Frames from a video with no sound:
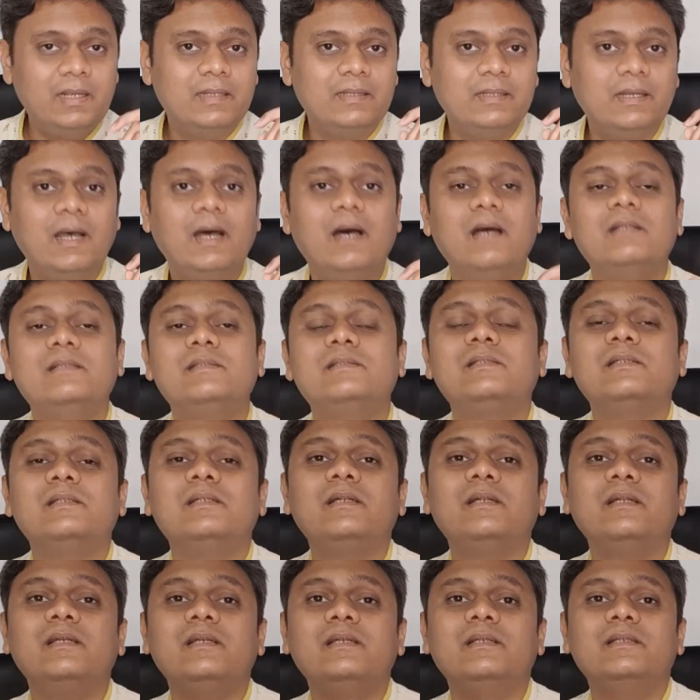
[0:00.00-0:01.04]
the
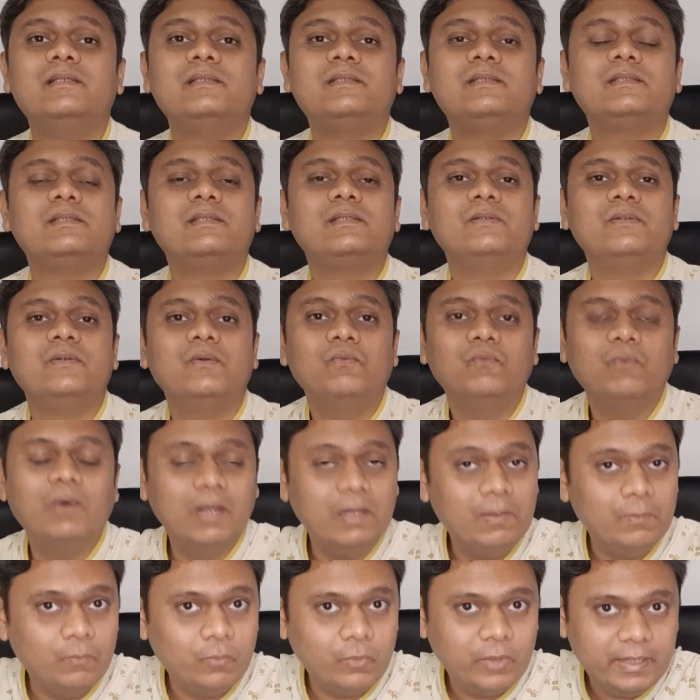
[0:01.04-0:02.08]
answer is
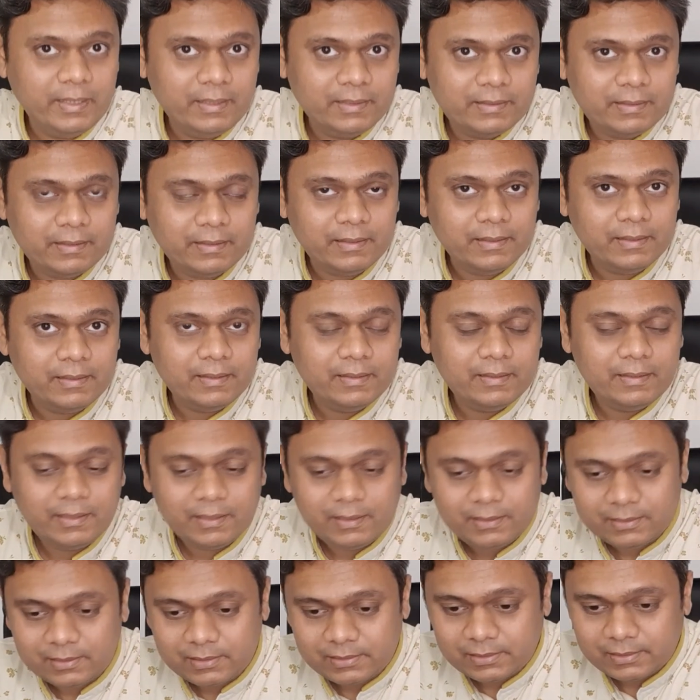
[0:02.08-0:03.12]
1.3
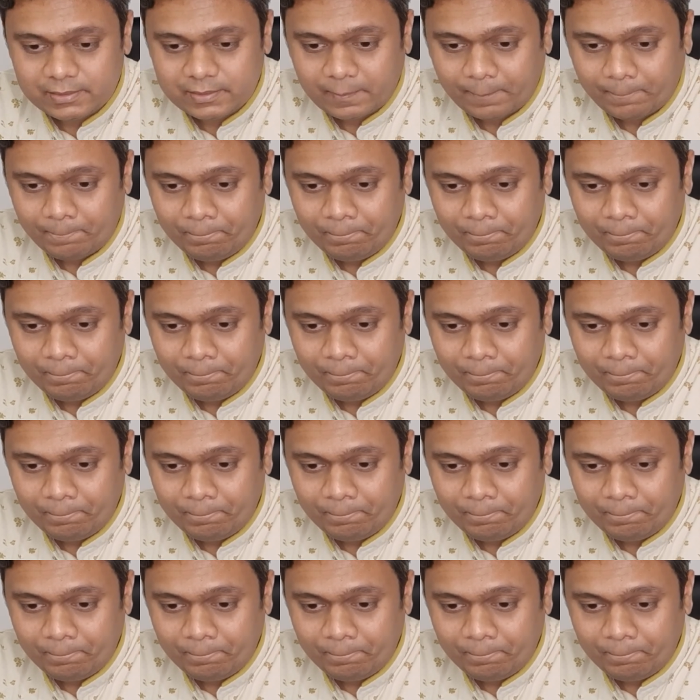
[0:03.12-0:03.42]
tons.